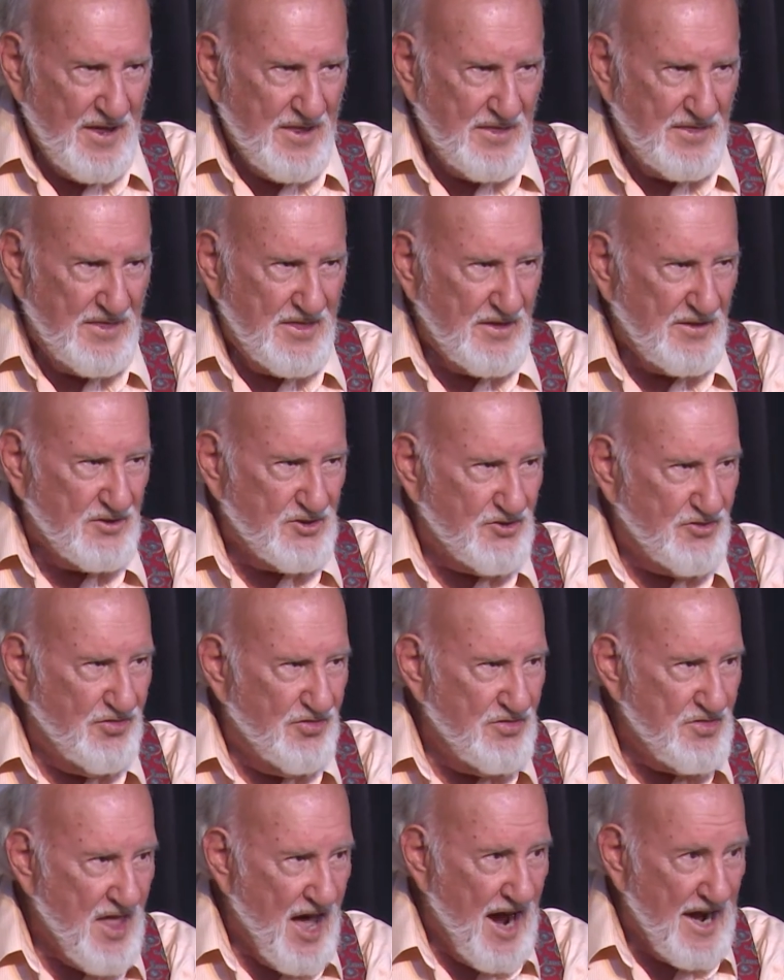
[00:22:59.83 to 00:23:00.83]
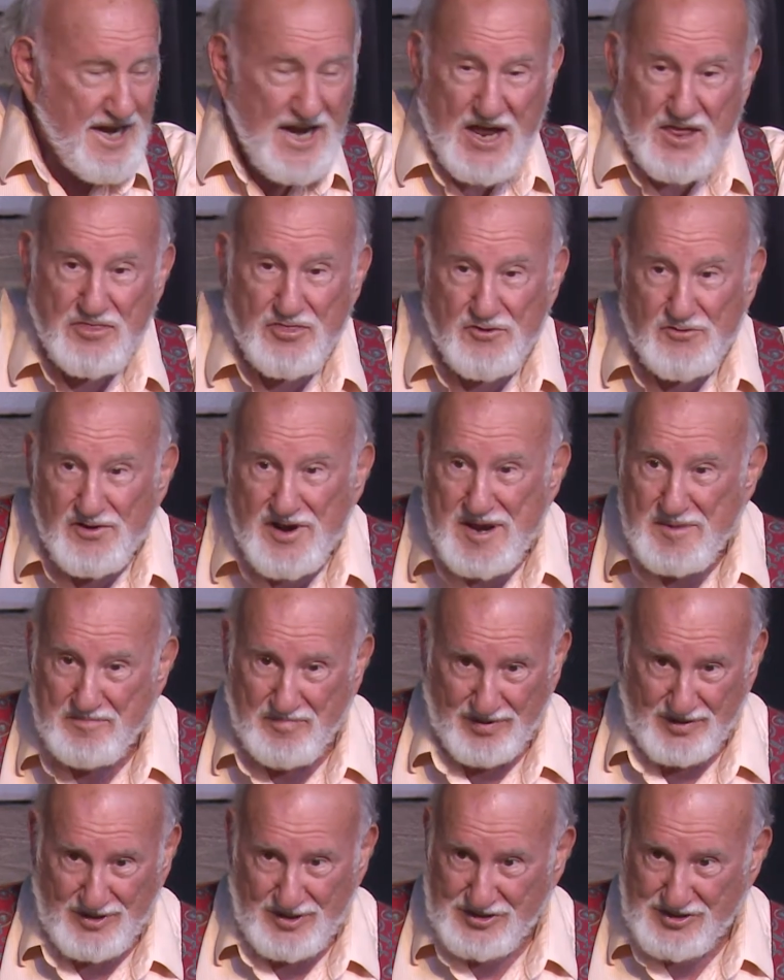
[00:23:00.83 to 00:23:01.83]
The
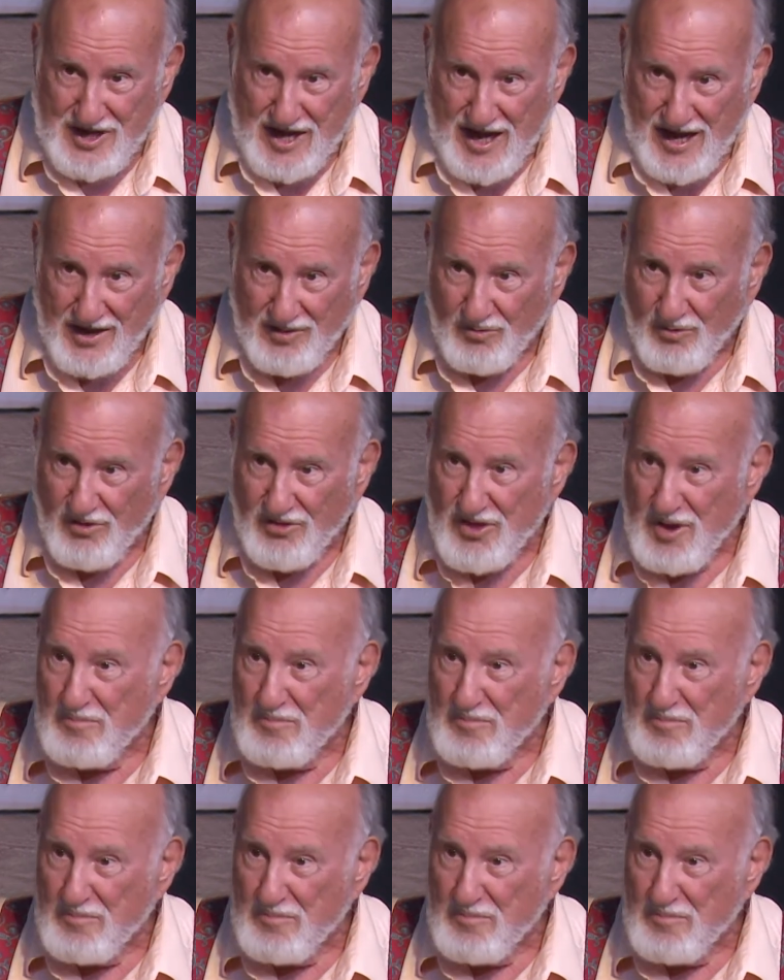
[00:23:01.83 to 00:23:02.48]
93% were the